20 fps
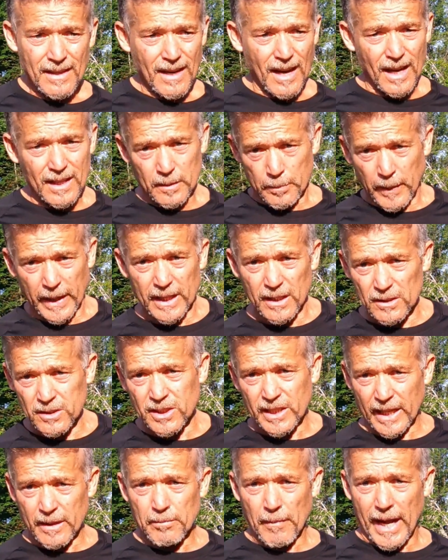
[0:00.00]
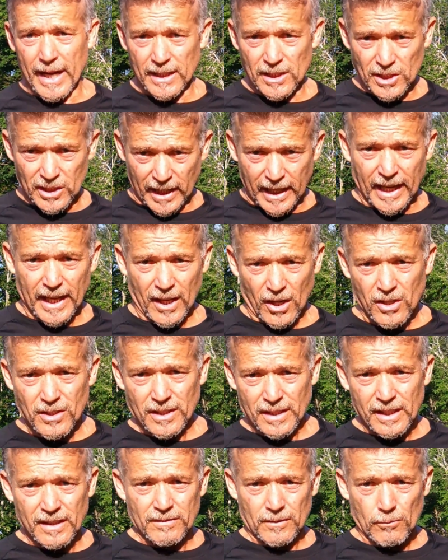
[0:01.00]
The beetles did manage to get
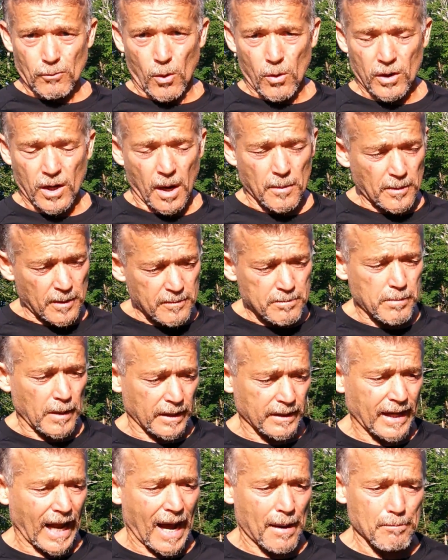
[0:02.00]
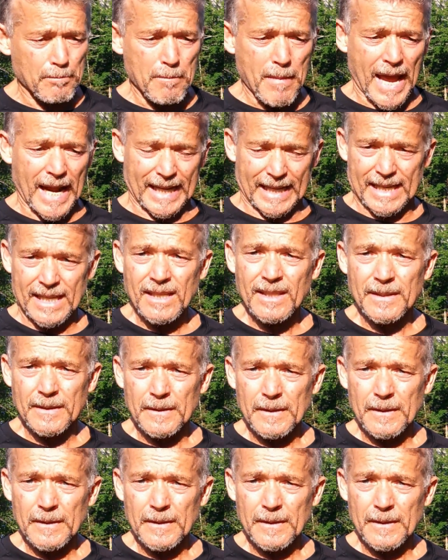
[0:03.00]
underneath the roll cover, but not many.